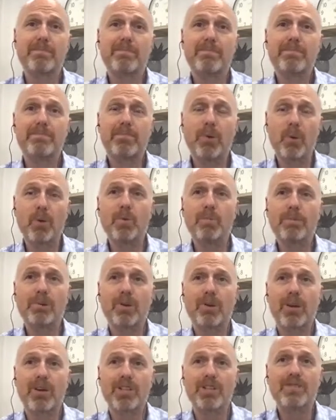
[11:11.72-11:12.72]
bought
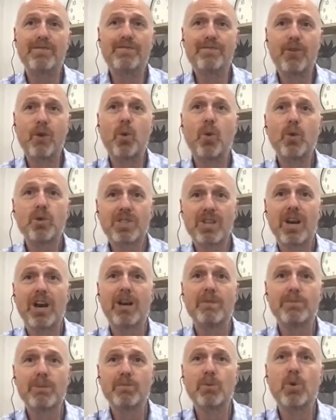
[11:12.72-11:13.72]
products 4
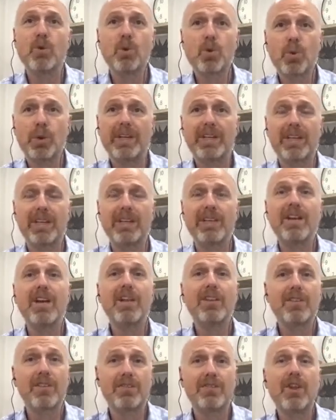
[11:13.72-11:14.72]
times more quickly
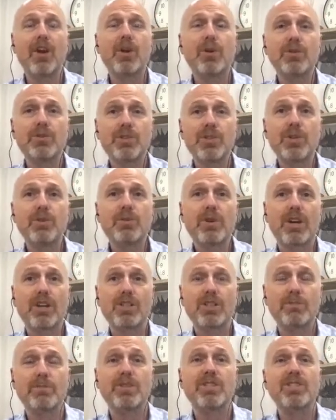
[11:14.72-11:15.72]
than those new
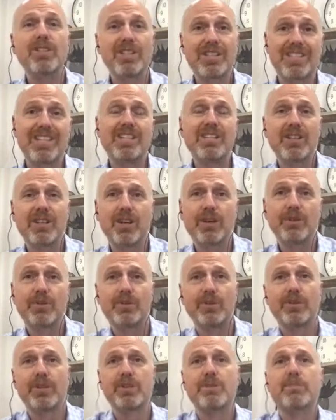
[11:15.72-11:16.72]
customers that didn't go
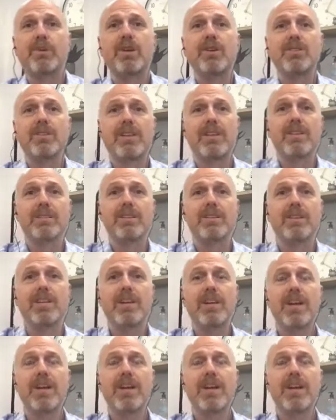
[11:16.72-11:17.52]
through this process.